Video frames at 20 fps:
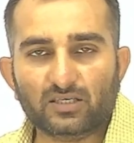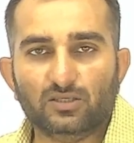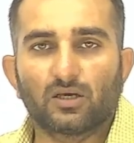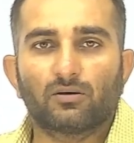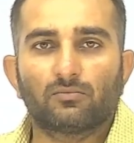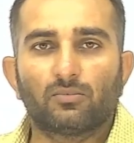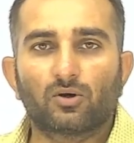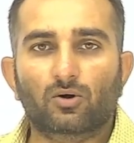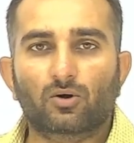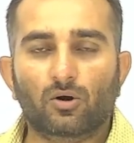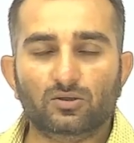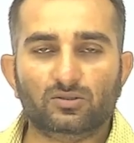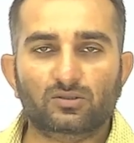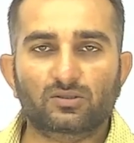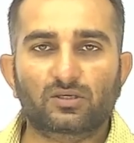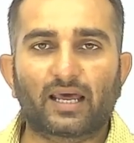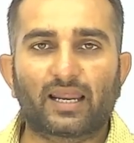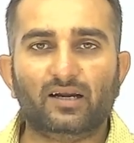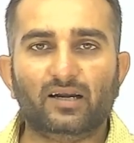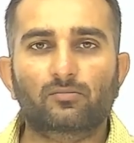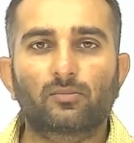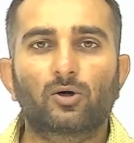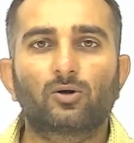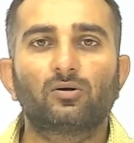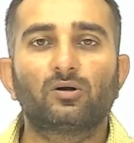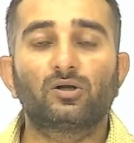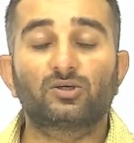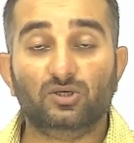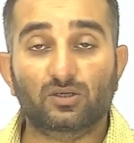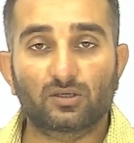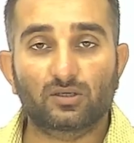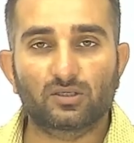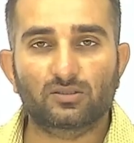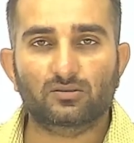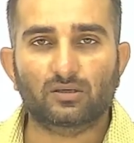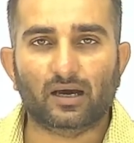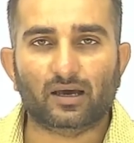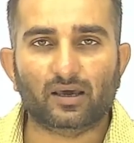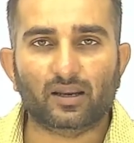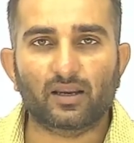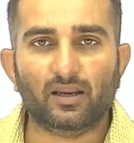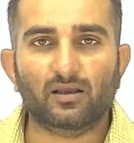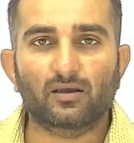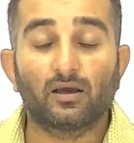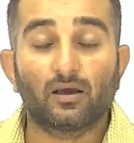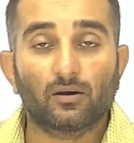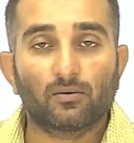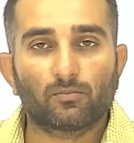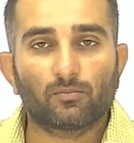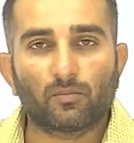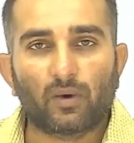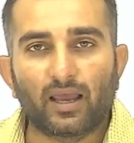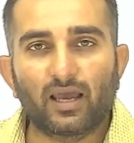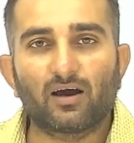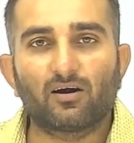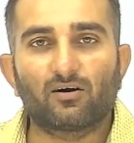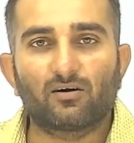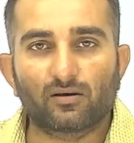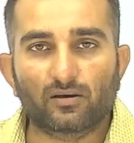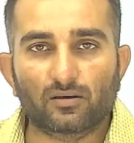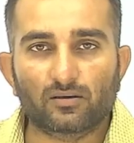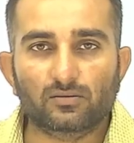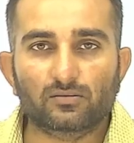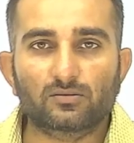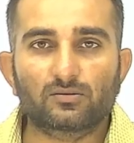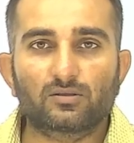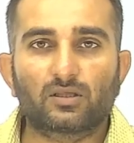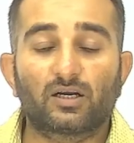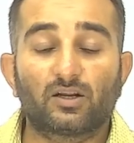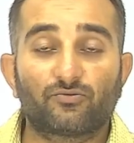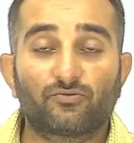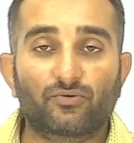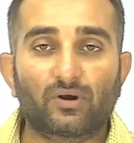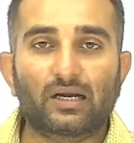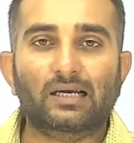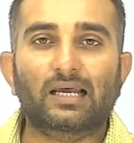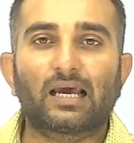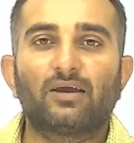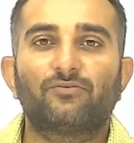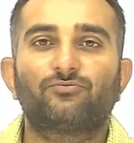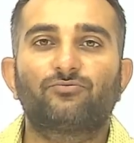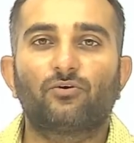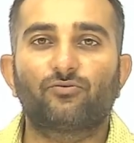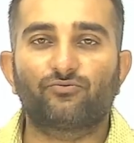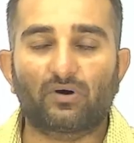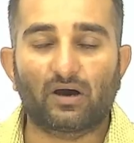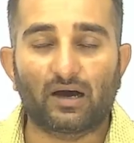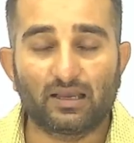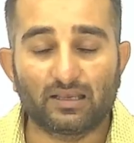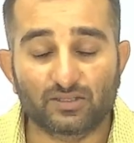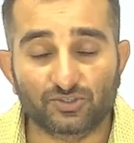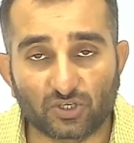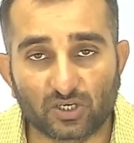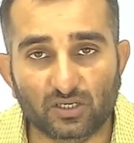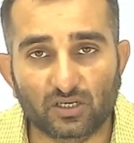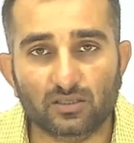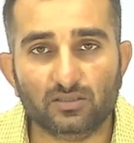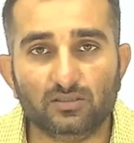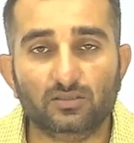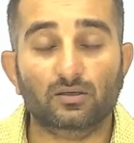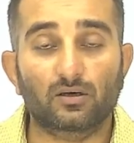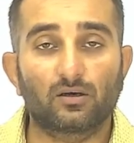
because the direct modulation is occurring via the different type of ion channels.